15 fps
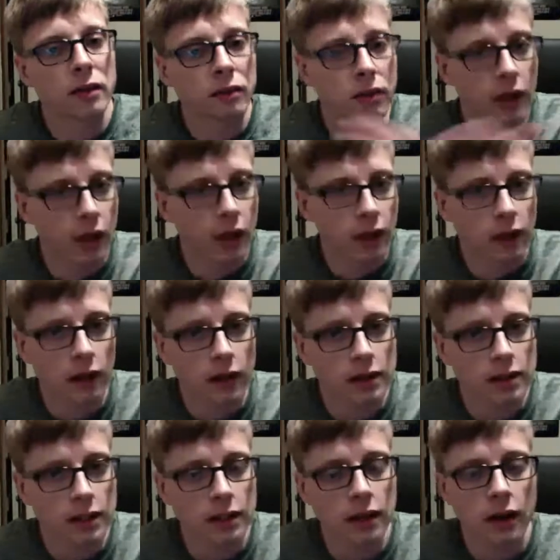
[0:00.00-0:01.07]
that
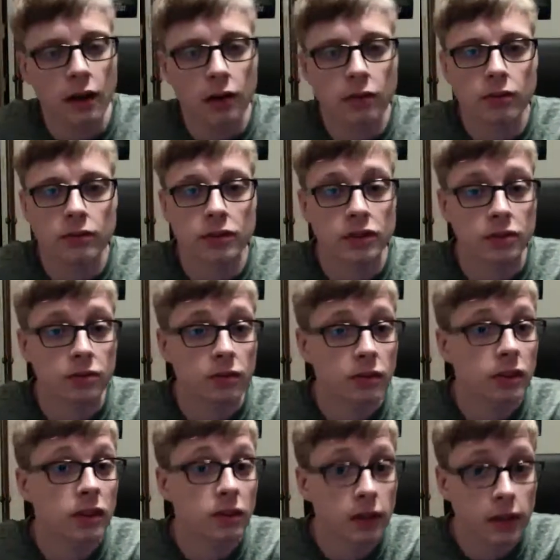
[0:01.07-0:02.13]
content out sooner
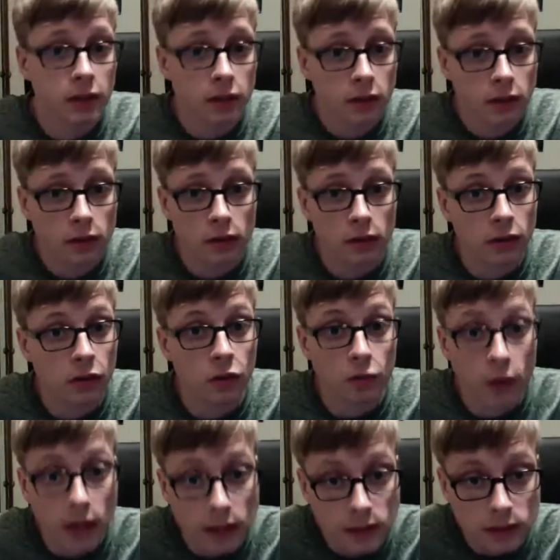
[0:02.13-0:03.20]
than later,
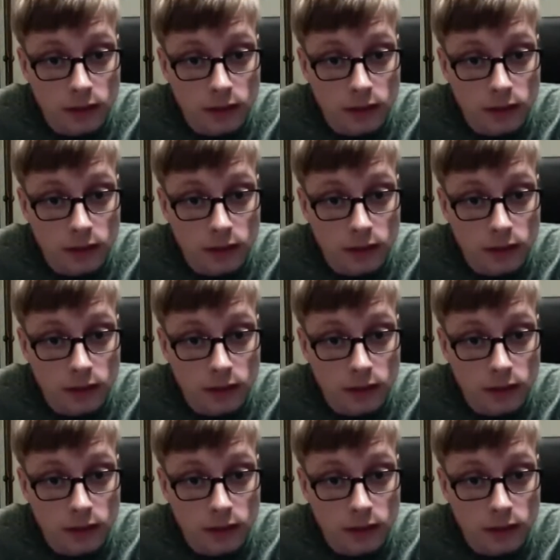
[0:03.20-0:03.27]
great,